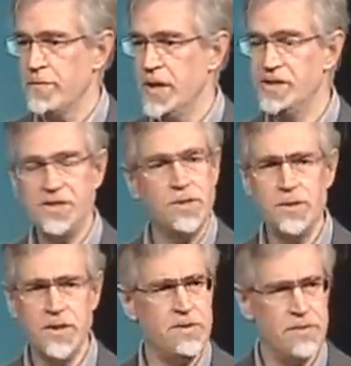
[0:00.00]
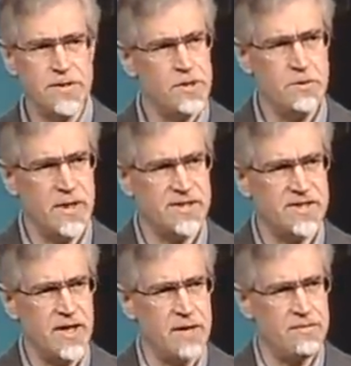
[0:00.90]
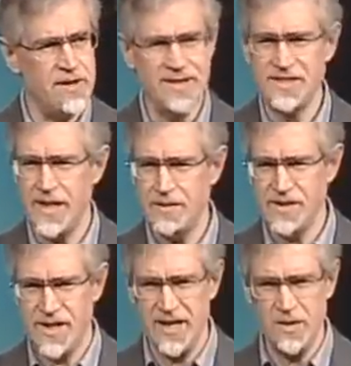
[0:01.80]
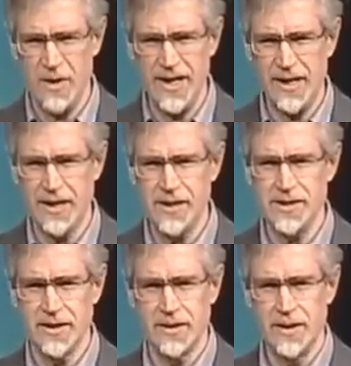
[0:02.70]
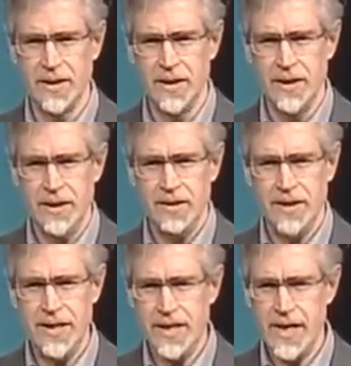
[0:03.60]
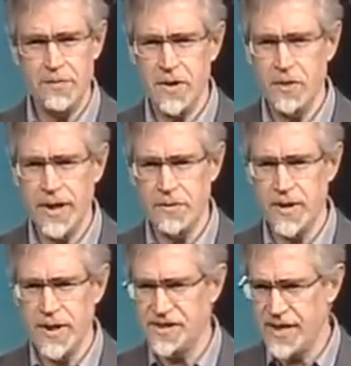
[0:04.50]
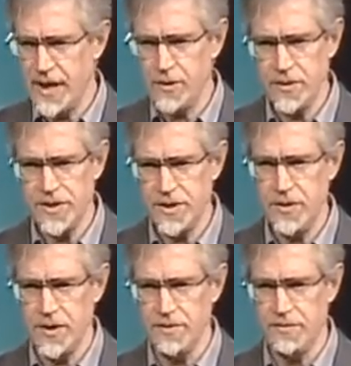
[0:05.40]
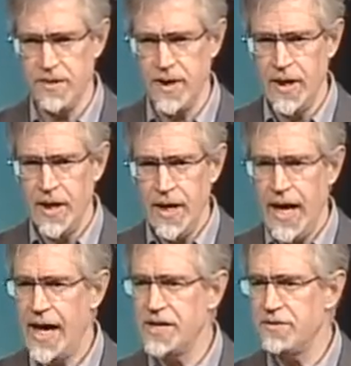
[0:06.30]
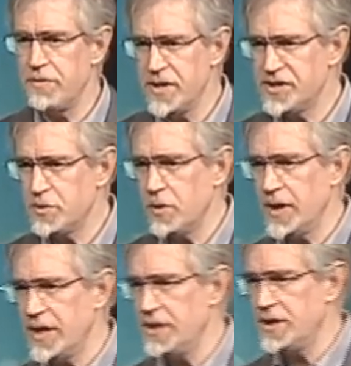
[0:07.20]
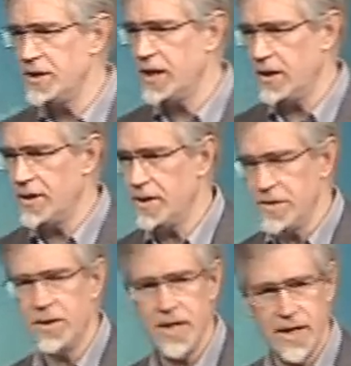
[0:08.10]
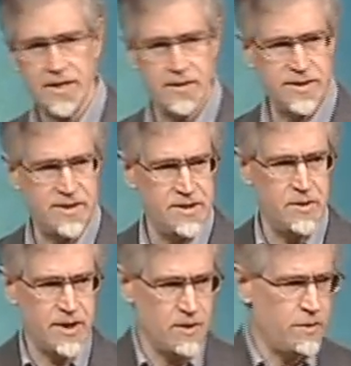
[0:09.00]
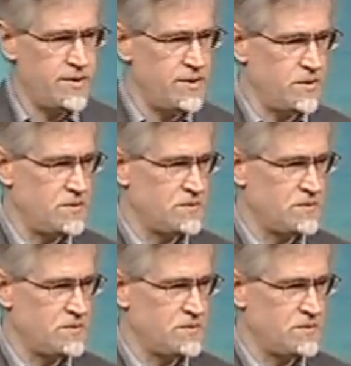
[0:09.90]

It's too good for too much stuff. It sounds kind of quacky, doesn't it? That can't be right. It's counterintuitive. And if this were any good, how come your doctor isn't doing it with you?